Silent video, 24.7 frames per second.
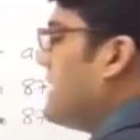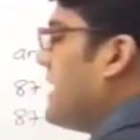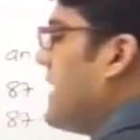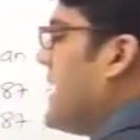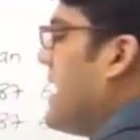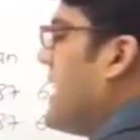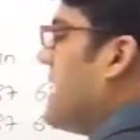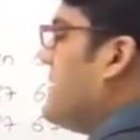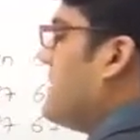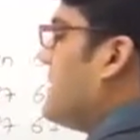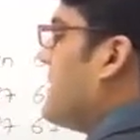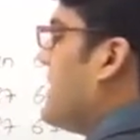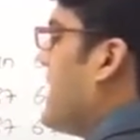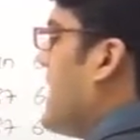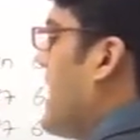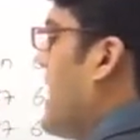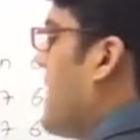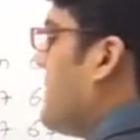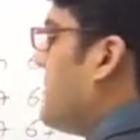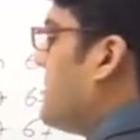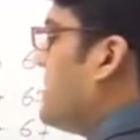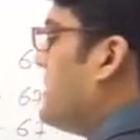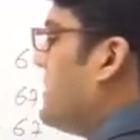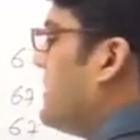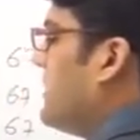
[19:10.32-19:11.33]
clan,
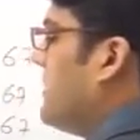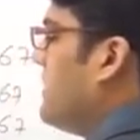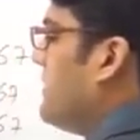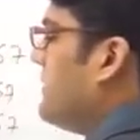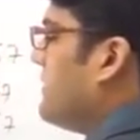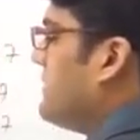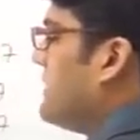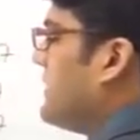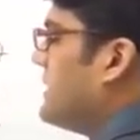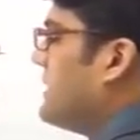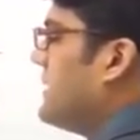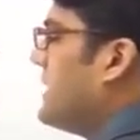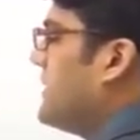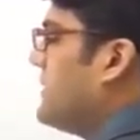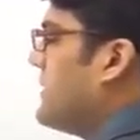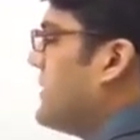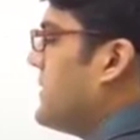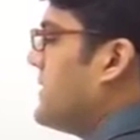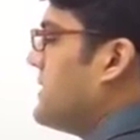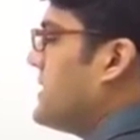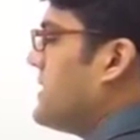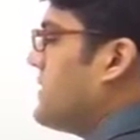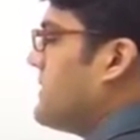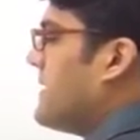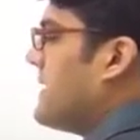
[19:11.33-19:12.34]
clap, 68,
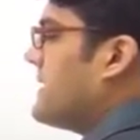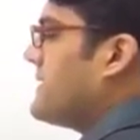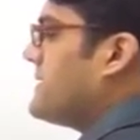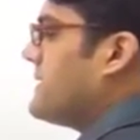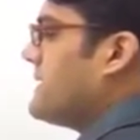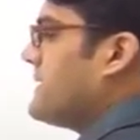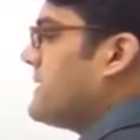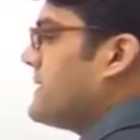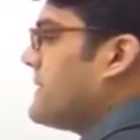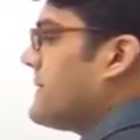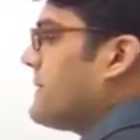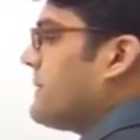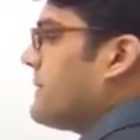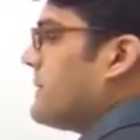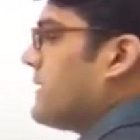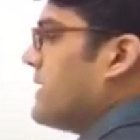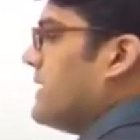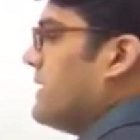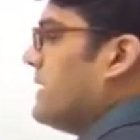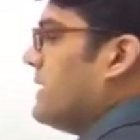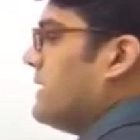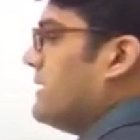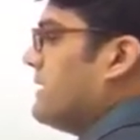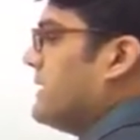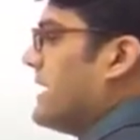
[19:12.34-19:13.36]
53, 26.
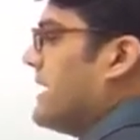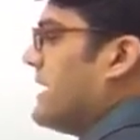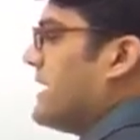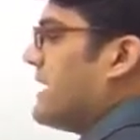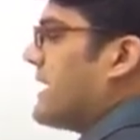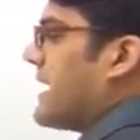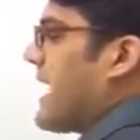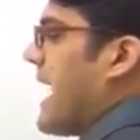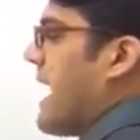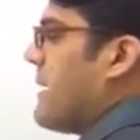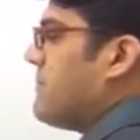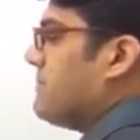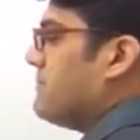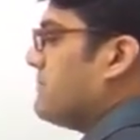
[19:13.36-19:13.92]
Then wrap